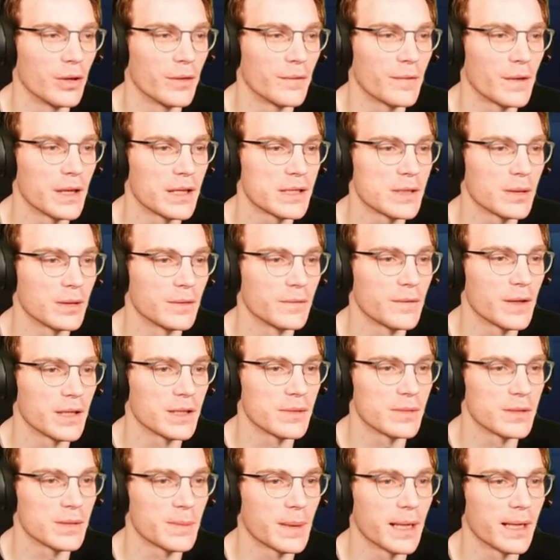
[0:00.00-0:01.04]
the first one. The first
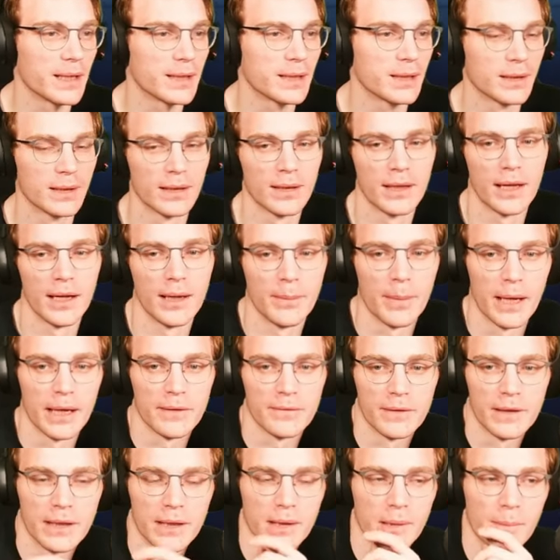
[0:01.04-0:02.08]
one's bad. I had a bad
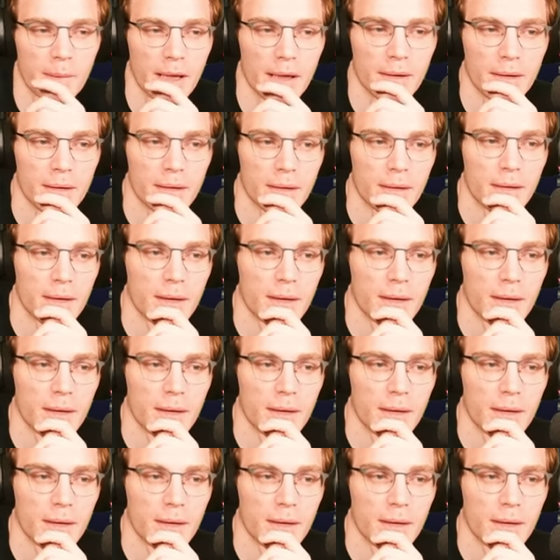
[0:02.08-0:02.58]
feeling about